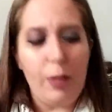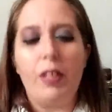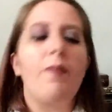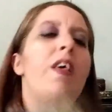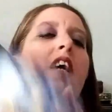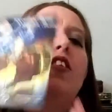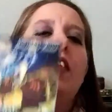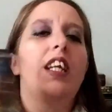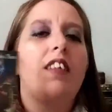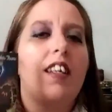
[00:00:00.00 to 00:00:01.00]
But anyways,
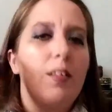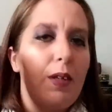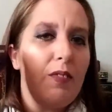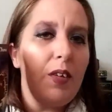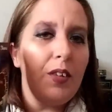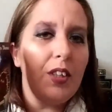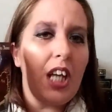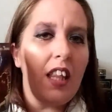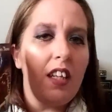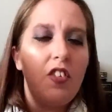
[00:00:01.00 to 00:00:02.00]
so then it talks about a photo
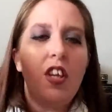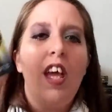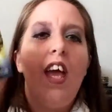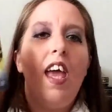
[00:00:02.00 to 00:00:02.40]
challenge,